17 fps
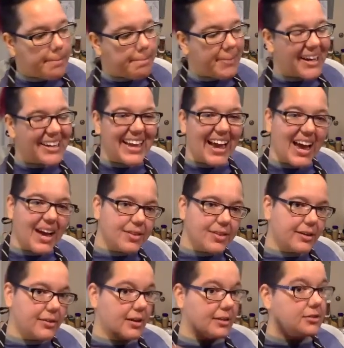Again,
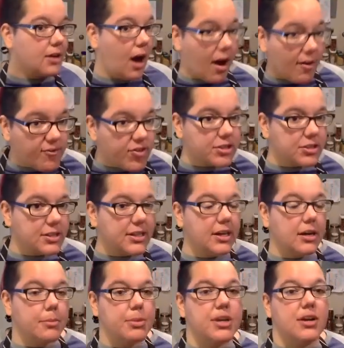like that's obviously
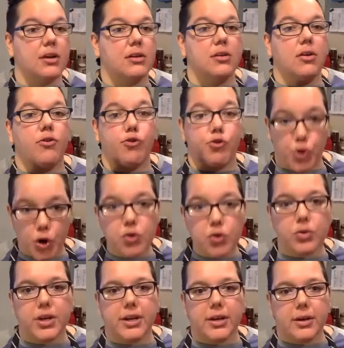going to be
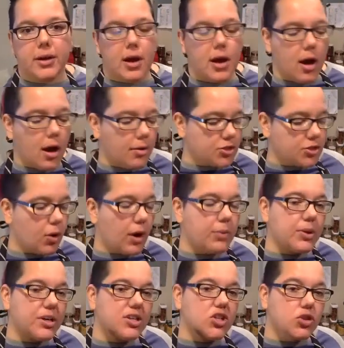fruity. So I
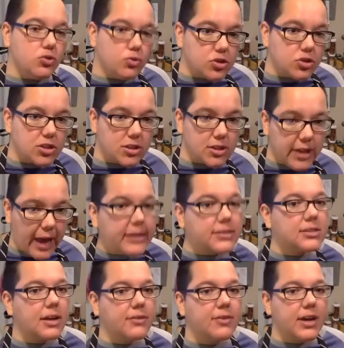would use
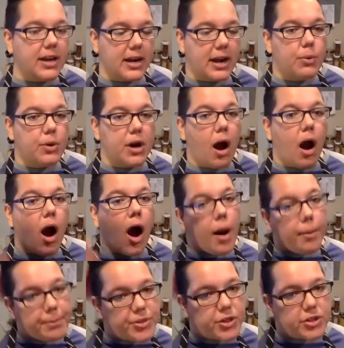less of it and I would
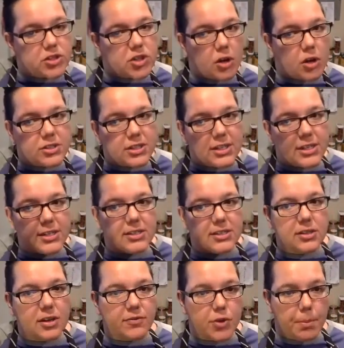up the
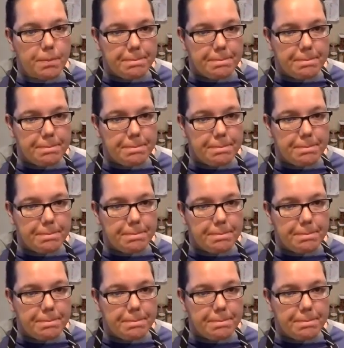saltiness of the